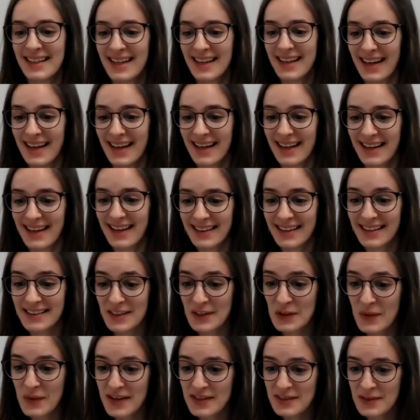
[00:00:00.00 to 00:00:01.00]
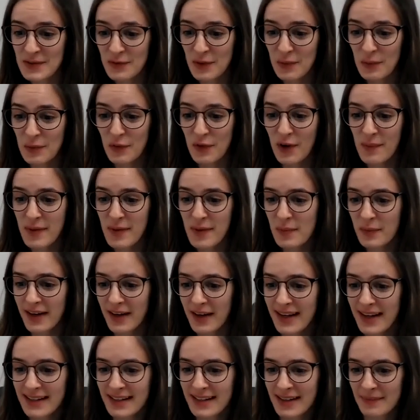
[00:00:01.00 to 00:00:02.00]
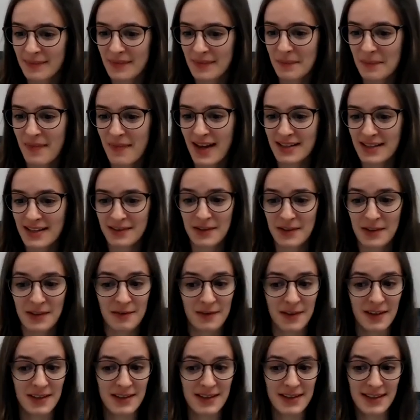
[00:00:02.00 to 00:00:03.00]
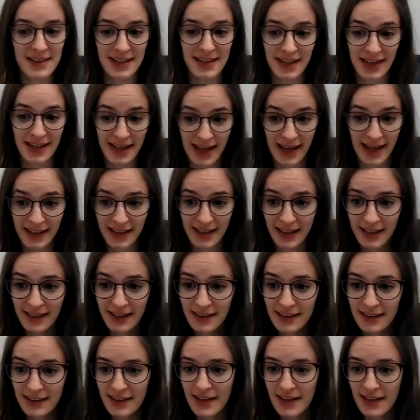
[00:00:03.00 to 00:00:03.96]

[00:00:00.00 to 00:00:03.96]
There's a question from Robbie Bryden at McMaster University in Canada,